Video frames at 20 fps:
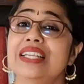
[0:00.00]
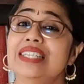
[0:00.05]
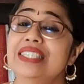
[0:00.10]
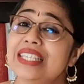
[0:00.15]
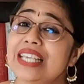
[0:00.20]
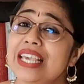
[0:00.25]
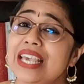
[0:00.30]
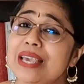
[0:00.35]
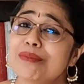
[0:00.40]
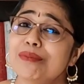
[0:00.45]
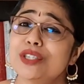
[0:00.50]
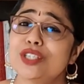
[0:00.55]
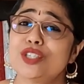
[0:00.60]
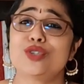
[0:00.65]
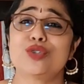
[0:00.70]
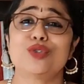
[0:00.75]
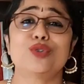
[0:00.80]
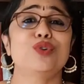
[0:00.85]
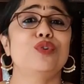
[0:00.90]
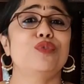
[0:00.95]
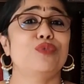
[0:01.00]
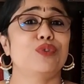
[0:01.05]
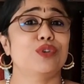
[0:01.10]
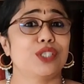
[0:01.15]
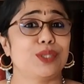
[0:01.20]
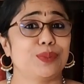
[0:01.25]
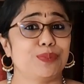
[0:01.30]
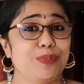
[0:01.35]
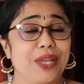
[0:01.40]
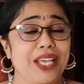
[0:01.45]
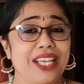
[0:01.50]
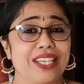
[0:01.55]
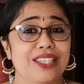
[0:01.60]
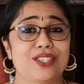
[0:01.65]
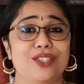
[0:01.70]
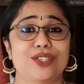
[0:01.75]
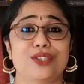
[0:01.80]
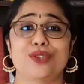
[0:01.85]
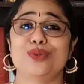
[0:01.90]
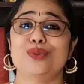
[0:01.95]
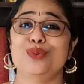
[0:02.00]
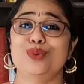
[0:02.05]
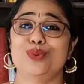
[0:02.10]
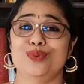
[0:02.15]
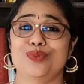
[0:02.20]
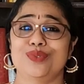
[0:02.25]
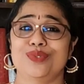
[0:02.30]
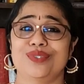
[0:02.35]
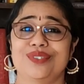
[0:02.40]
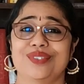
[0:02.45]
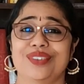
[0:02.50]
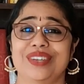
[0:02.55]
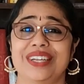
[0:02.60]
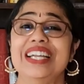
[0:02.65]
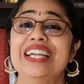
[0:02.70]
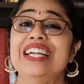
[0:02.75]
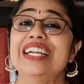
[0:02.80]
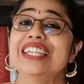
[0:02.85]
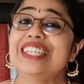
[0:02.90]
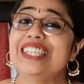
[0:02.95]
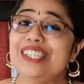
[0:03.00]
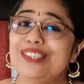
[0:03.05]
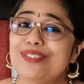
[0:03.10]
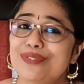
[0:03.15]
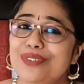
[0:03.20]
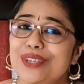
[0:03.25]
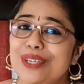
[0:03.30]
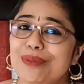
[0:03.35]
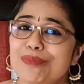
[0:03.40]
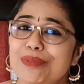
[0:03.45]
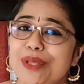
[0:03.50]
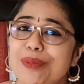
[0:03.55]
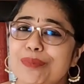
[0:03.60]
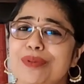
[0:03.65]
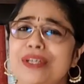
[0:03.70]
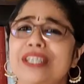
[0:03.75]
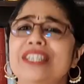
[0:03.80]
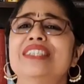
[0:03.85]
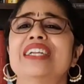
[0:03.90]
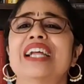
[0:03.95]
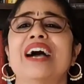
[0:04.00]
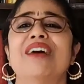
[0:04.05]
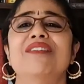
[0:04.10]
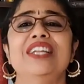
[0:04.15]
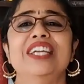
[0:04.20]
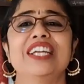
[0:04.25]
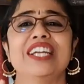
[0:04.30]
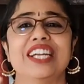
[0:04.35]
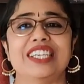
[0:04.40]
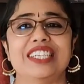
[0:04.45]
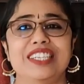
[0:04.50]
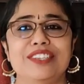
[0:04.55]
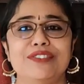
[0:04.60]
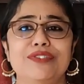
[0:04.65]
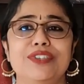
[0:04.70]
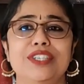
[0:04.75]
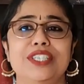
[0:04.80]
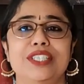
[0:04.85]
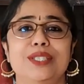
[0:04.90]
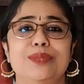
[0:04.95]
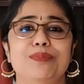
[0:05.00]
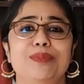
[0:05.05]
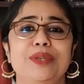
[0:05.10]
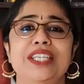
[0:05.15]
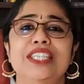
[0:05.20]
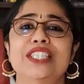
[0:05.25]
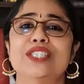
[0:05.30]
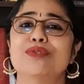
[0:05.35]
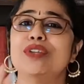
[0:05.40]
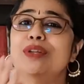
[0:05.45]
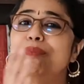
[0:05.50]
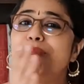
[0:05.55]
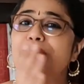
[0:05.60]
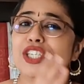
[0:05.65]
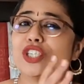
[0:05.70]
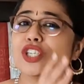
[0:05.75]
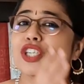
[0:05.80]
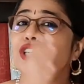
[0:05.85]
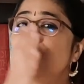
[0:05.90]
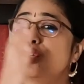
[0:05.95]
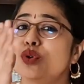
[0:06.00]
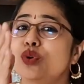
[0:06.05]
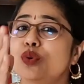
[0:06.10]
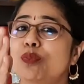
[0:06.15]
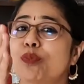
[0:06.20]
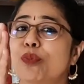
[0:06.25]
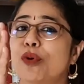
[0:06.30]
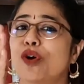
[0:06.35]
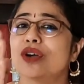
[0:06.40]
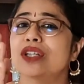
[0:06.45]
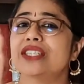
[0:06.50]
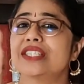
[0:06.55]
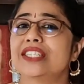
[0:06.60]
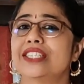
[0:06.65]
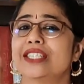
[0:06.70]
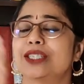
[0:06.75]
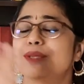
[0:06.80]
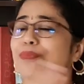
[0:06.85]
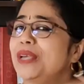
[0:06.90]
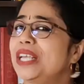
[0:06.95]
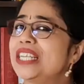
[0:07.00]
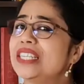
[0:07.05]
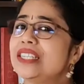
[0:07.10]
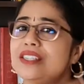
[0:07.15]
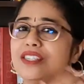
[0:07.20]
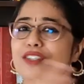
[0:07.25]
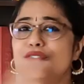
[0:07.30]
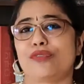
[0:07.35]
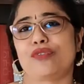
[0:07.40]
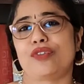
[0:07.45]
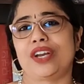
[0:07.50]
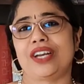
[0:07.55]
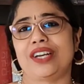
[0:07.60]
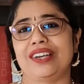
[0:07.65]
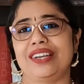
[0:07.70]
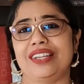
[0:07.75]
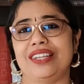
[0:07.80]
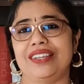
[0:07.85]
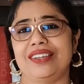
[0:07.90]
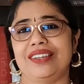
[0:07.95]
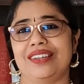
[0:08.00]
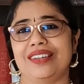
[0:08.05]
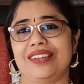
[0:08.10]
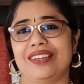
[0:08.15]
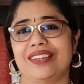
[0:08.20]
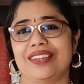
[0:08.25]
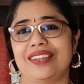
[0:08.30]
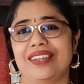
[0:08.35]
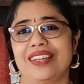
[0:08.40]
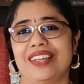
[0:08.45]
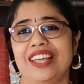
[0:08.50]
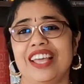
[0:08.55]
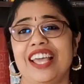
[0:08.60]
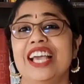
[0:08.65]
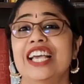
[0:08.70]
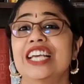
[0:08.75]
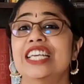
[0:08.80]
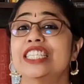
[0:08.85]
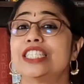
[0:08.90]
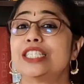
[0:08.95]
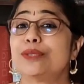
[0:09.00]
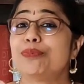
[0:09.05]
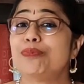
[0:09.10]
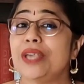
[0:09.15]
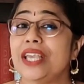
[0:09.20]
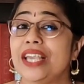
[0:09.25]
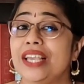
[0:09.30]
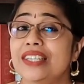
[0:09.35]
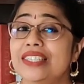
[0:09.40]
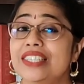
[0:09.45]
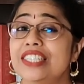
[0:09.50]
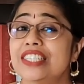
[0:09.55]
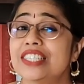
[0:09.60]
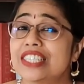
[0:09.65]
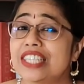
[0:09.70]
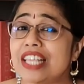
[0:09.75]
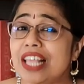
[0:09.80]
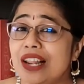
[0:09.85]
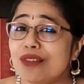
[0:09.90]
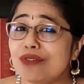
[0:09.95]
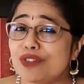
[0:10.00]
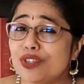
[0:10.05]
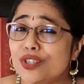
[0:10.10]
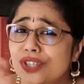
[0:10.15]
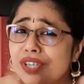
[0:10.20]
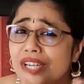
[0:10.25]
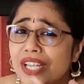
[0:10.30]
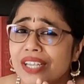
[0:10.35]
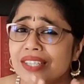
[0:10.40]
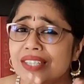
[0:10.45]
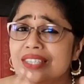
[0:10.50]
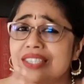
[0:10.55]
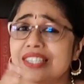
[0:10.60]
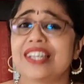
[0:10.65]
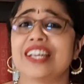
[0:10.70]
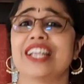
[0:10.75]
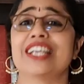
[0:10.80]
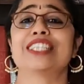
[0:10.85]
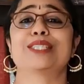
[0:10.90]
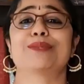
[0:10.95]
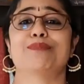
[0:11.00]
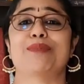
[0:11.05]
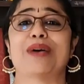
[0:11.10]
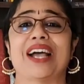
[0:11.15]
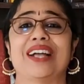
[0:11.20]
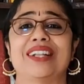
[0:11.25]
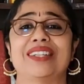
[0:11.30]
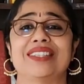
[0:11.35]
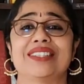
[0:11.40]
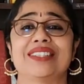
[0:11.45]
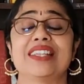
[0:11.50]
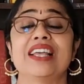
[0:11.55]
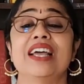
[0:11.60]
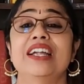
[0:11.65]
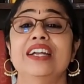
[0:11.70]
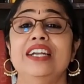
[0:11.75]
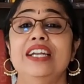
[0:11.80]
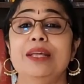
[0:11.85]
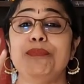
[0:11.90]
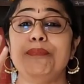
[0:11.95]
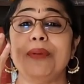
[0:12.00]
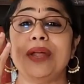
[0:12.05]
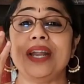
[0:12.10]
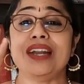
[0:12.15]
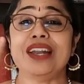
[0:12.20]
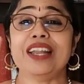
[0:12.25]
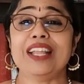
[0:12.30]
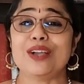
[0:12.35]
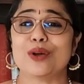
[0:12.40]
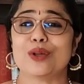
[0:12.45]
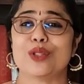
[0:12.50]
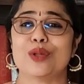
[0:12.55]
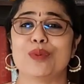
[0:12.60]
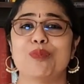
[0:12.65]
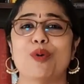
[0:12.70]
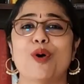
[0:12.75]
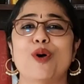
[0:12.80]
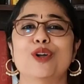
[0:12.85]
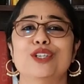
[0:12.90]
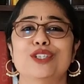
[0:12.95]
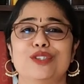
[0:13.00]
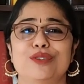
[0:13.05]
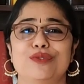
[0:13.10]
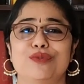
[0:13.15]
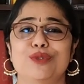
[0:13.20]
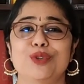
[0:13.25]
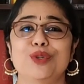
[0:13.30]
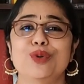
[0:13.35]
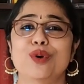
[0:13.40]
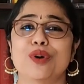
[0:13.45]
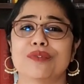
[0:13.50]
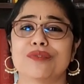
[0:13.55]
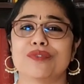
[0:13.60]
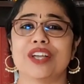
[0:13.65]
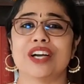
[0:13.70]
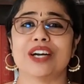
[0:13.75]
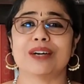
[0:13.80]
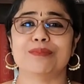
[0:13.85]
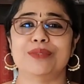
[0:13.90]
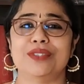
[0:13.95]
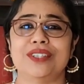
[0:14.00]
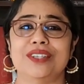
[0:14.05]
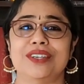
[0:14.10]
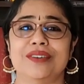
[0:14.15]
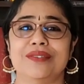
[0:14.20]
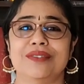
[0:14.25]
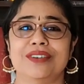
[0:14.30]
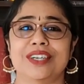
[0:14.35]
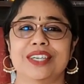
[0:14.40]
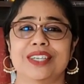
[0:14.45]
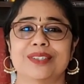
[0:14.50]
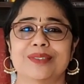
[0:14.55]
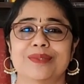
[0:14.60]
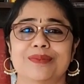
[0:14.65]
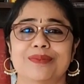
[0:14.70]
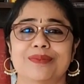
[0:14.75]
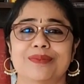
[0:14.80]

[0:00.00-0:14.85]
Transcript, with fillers: Same is true for space too. Different people traveling at different speeds will measure 2 points in space differently. Space itself shrinks and expands depending on the point of view of the observer.